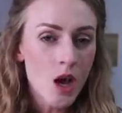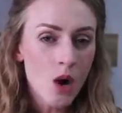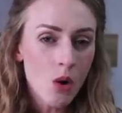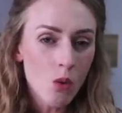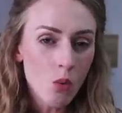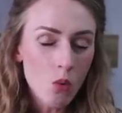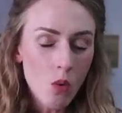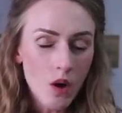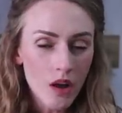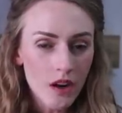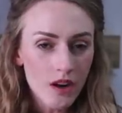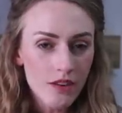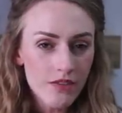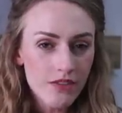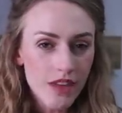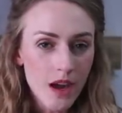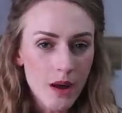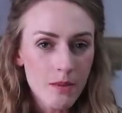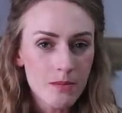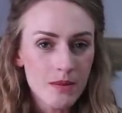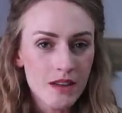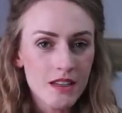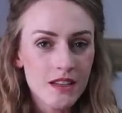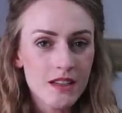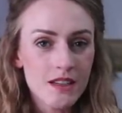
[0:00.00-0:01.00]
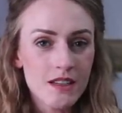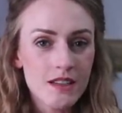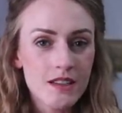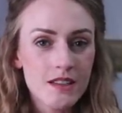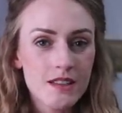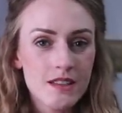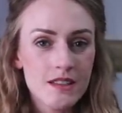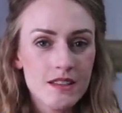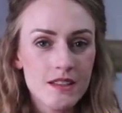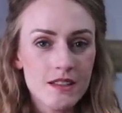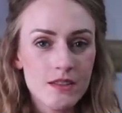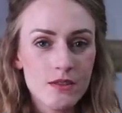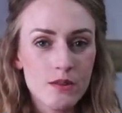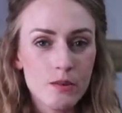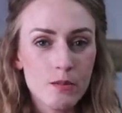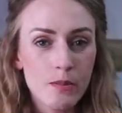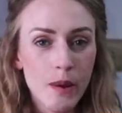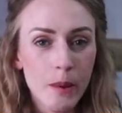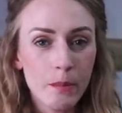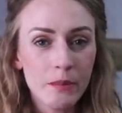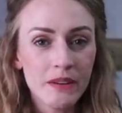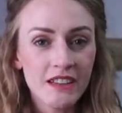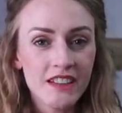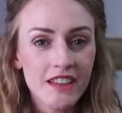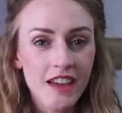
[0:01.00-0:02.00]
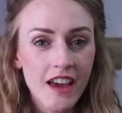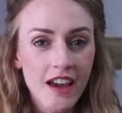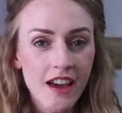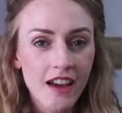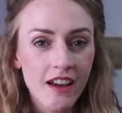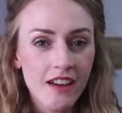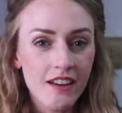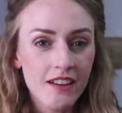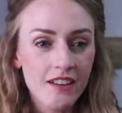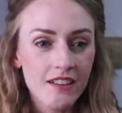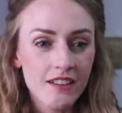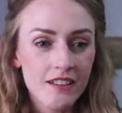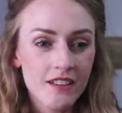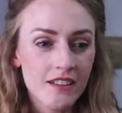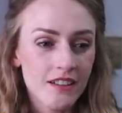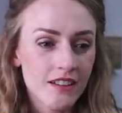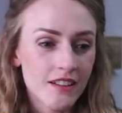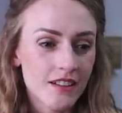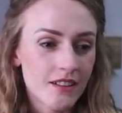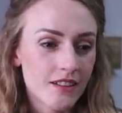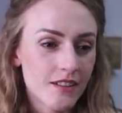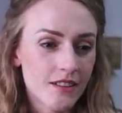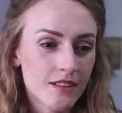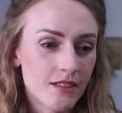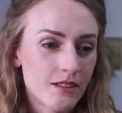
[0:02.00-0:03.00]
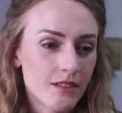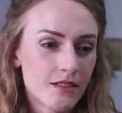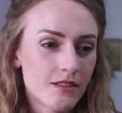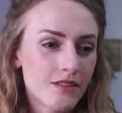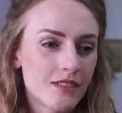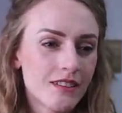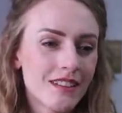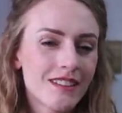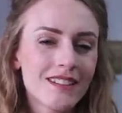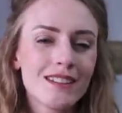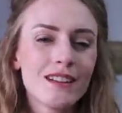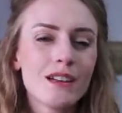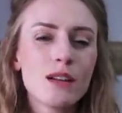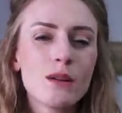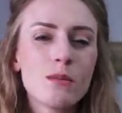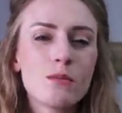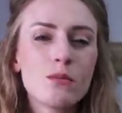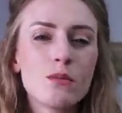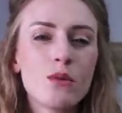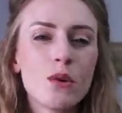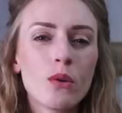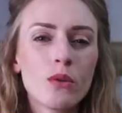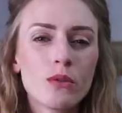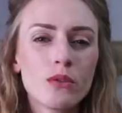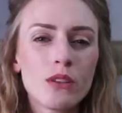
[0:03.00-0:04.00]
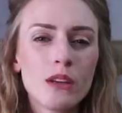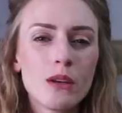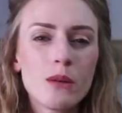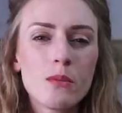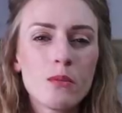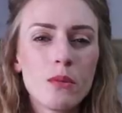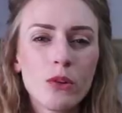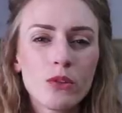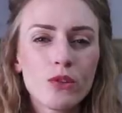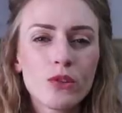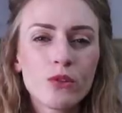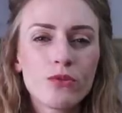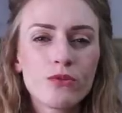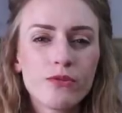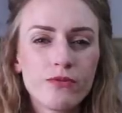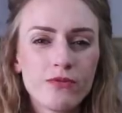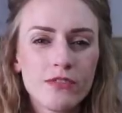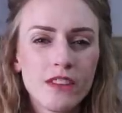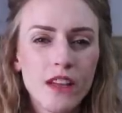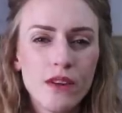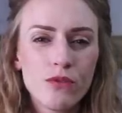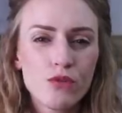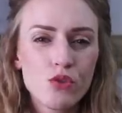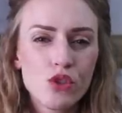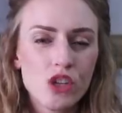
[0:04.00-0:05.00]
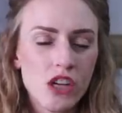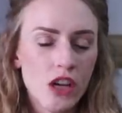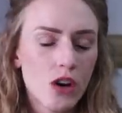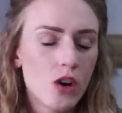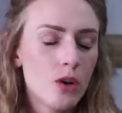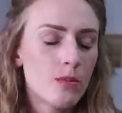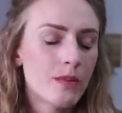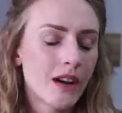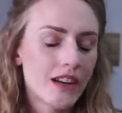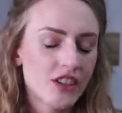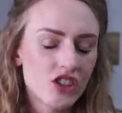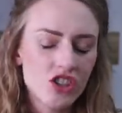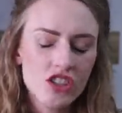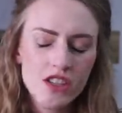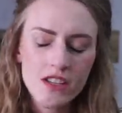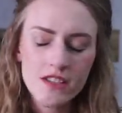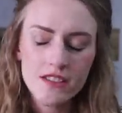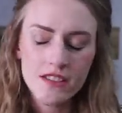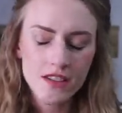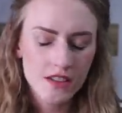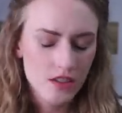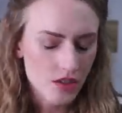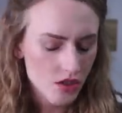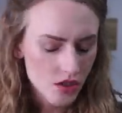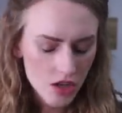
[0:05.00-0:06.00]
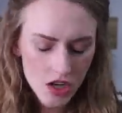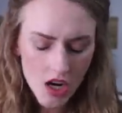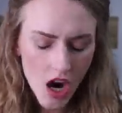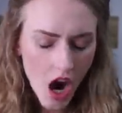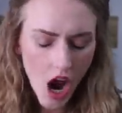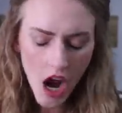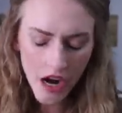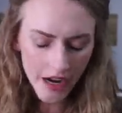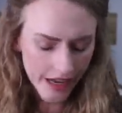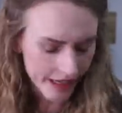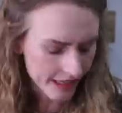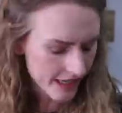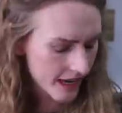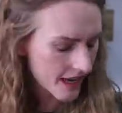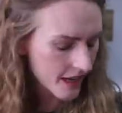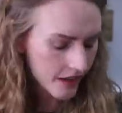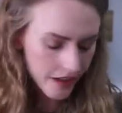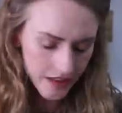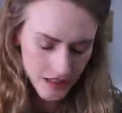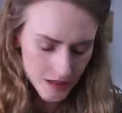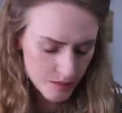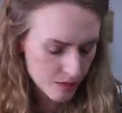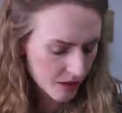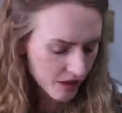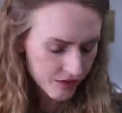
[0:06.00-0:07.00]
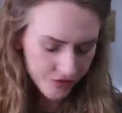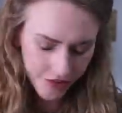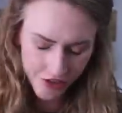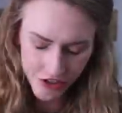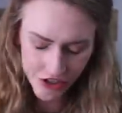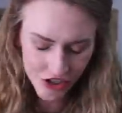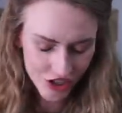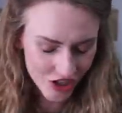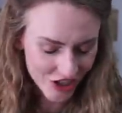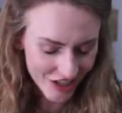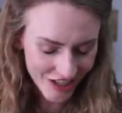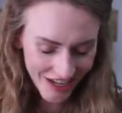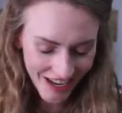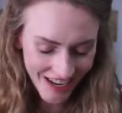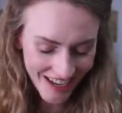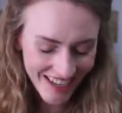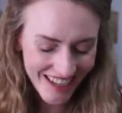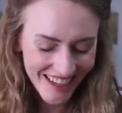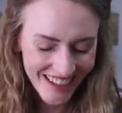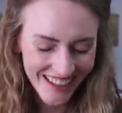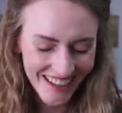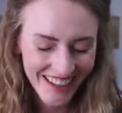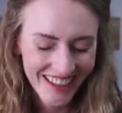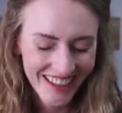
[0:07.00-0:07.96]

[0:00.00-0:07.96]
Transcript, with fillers: One of them is Le Pépinière, Le Monde des Fougères. Oh my Jesus God, I cannot speak French today.